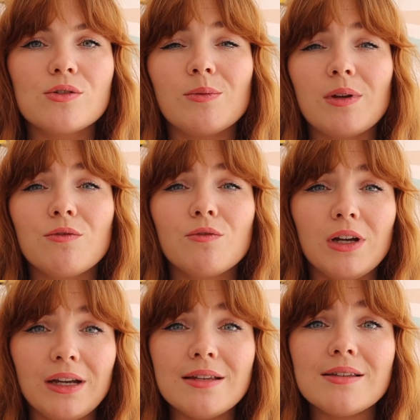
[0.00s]
or something
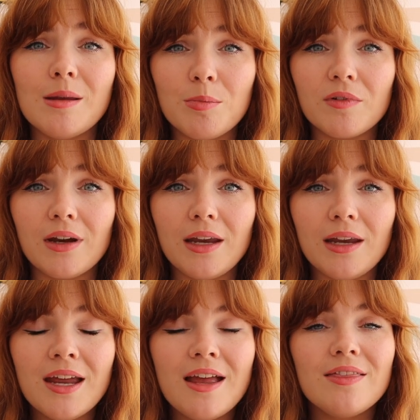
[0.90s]
really
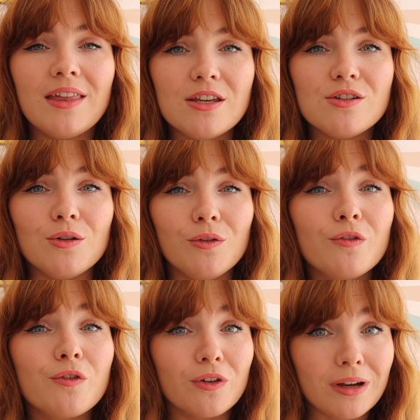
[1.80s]
slippery, then do
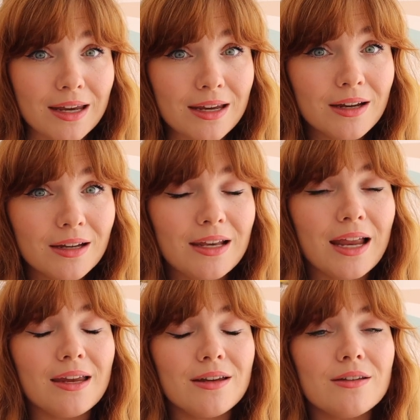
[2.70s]
three
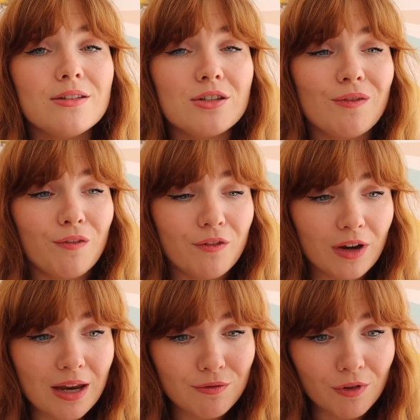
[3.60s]
layers,
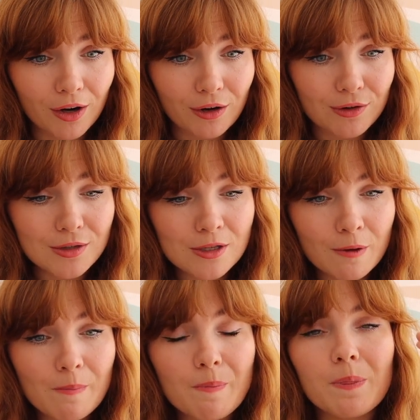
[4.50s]
three rows
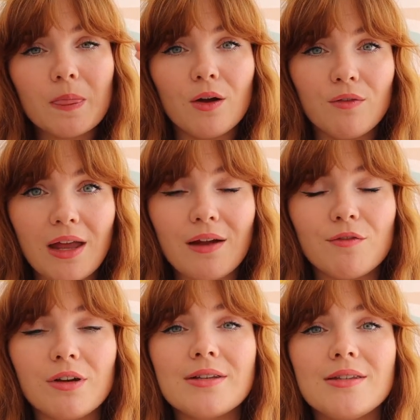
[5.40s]
of
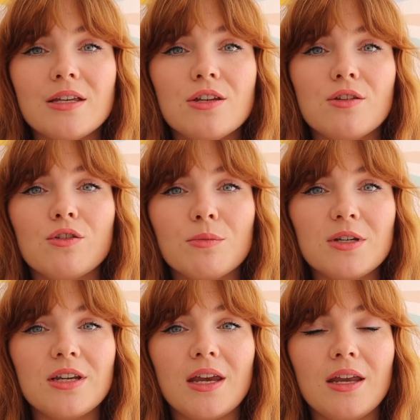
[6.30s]
gathering stitches on your
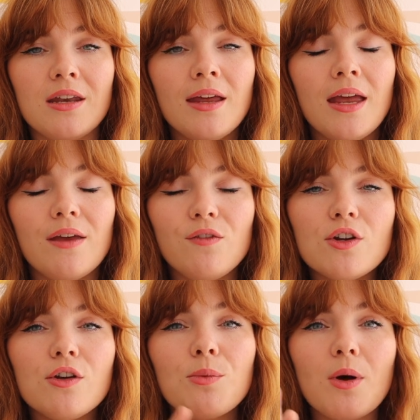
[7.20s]
machine. If you
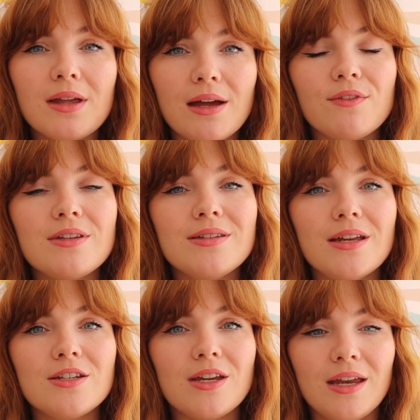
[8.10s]
don't know what a gathered
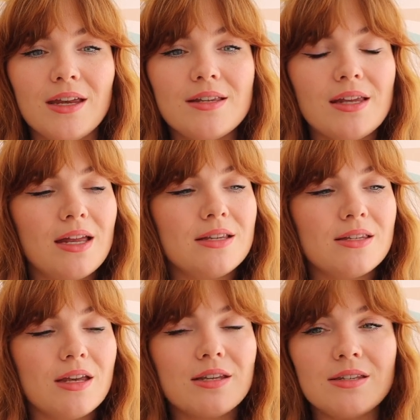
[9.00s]
stitch is,
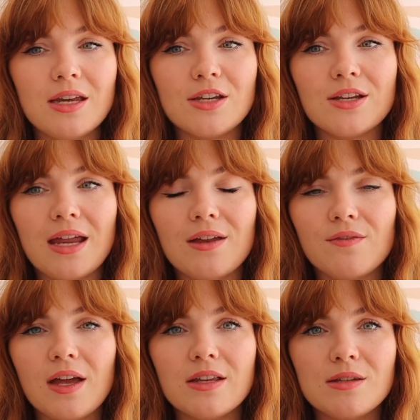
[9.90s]
it's a stitch
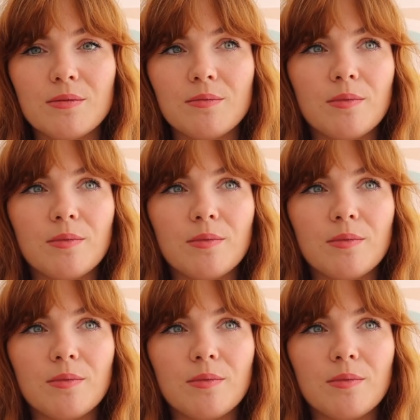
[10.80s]
length that's